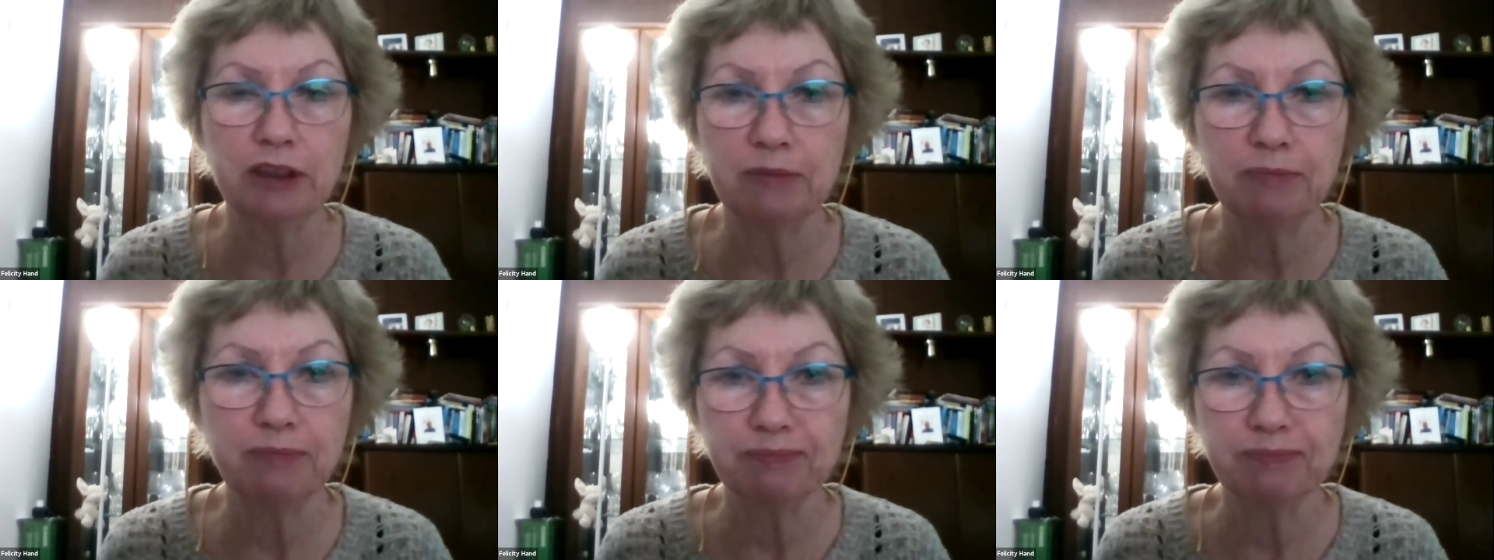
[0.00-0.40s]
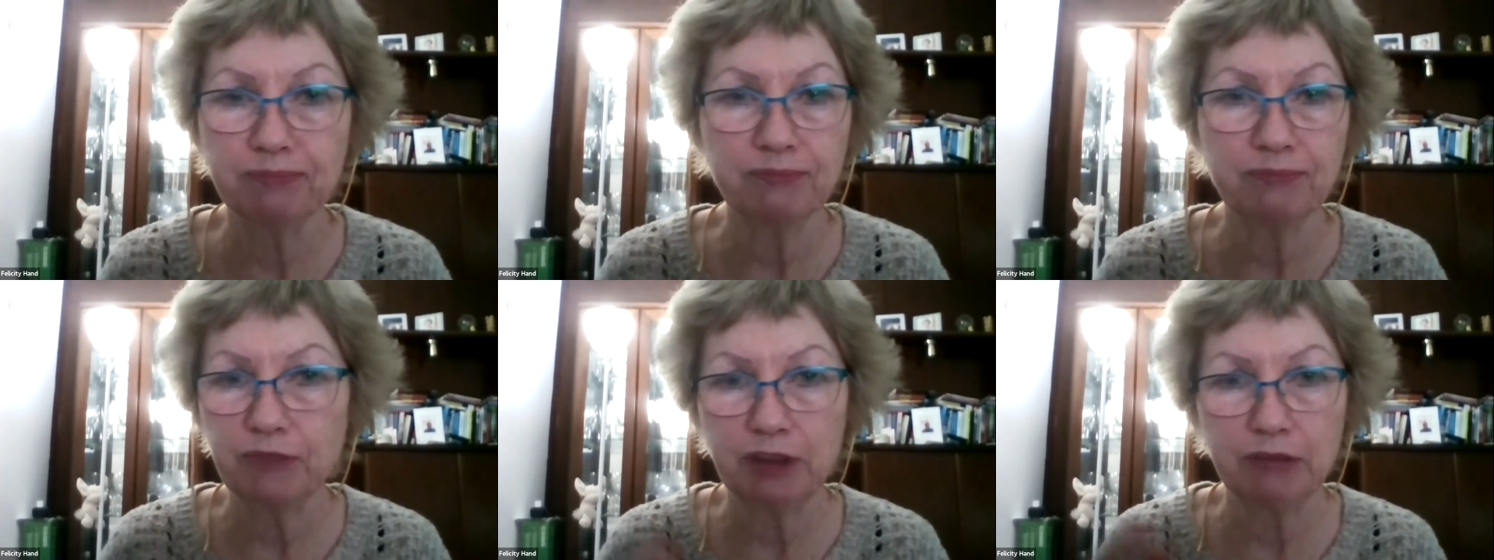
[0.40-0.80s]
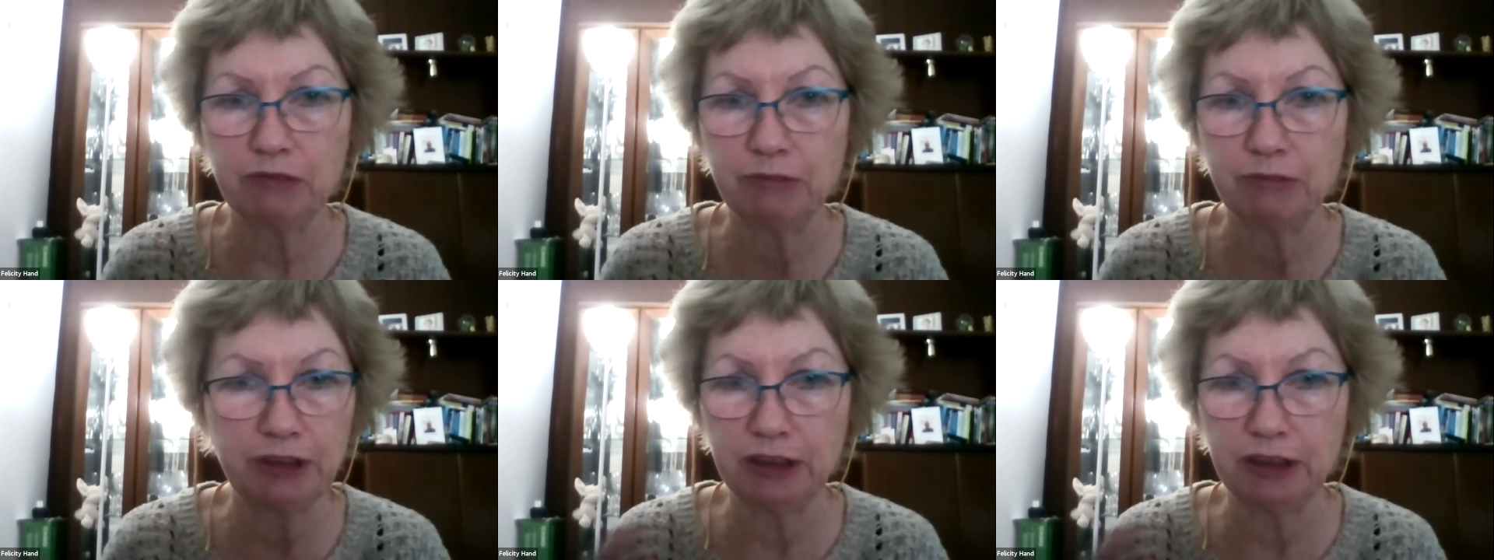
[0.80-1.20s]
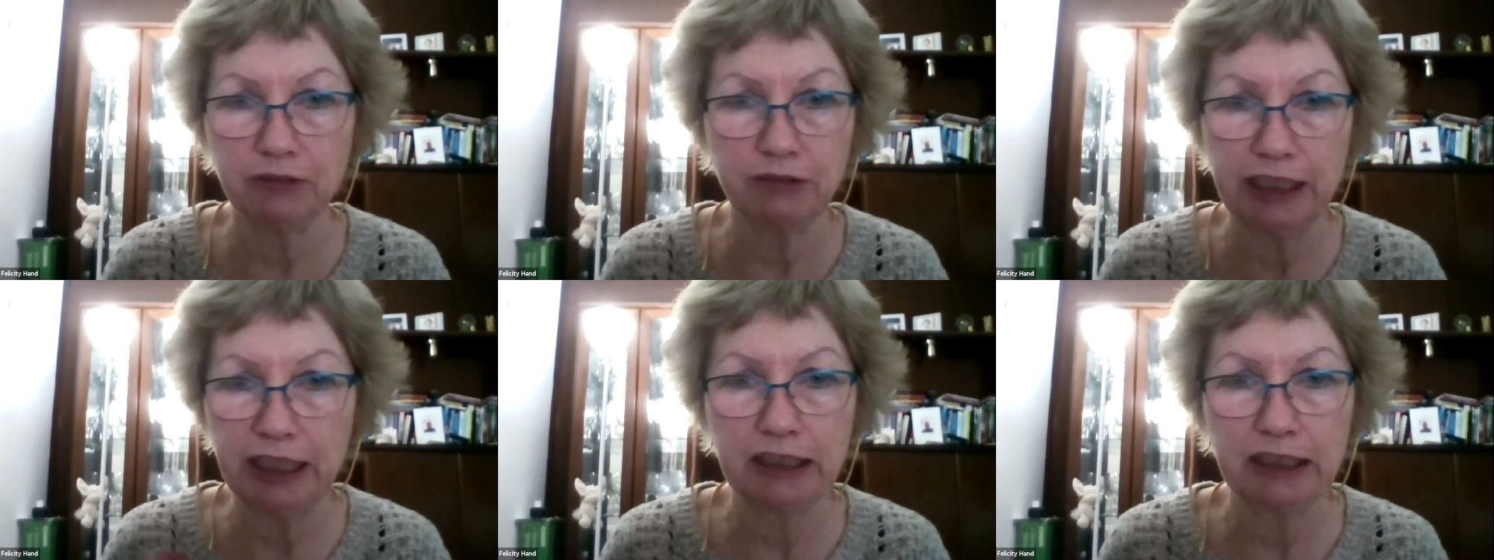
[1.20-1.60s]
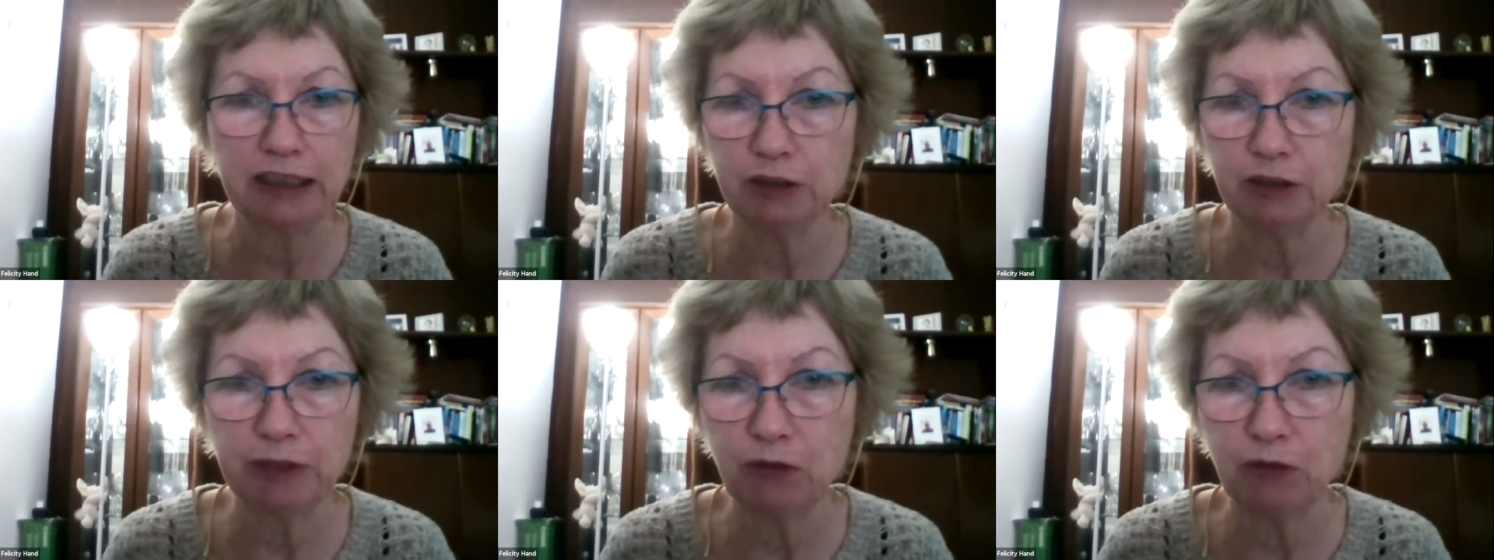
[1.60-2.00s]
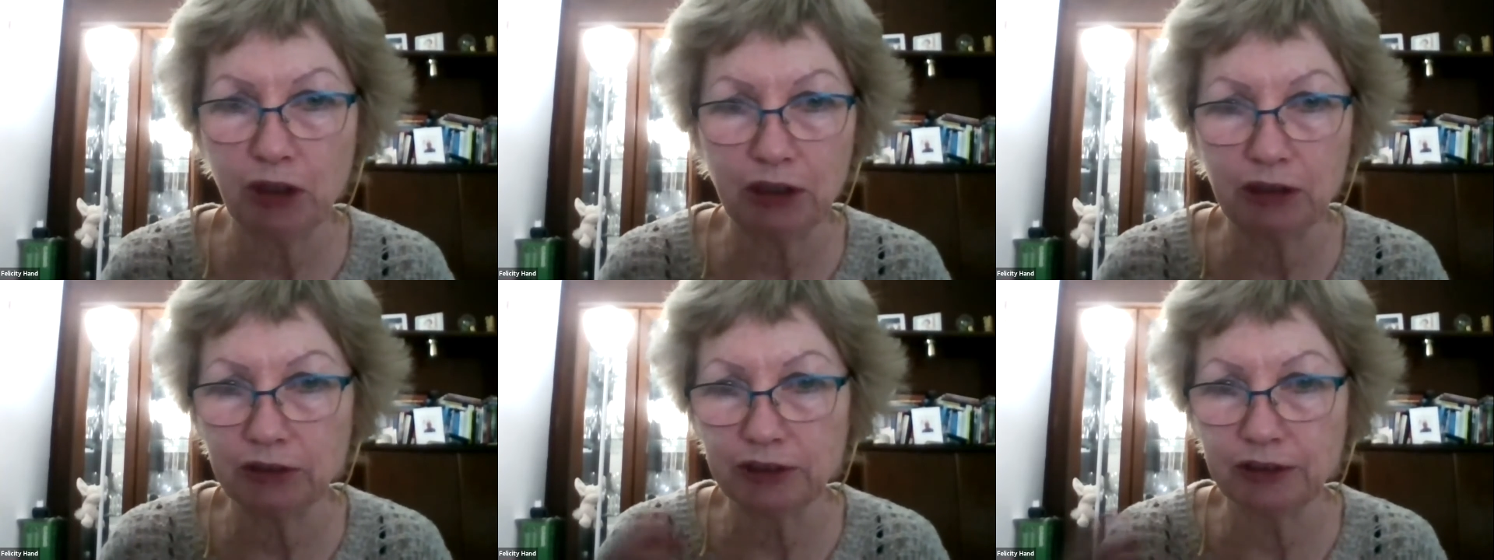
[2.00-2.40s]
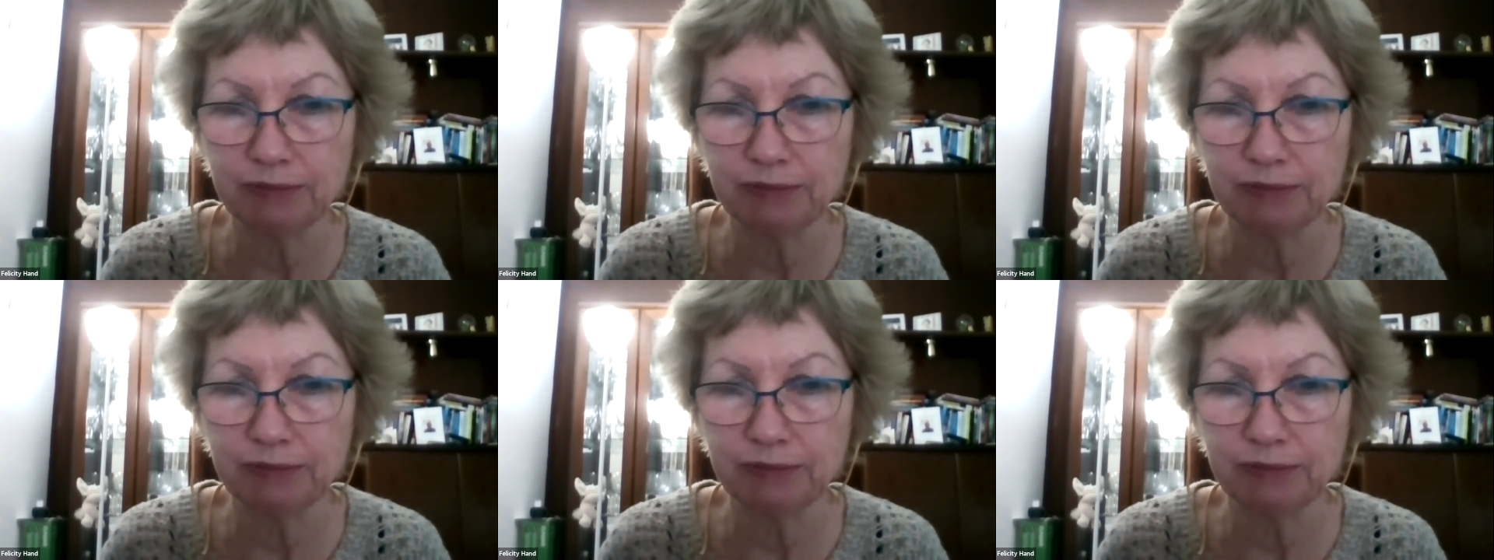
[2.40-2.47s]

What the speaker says: the academic world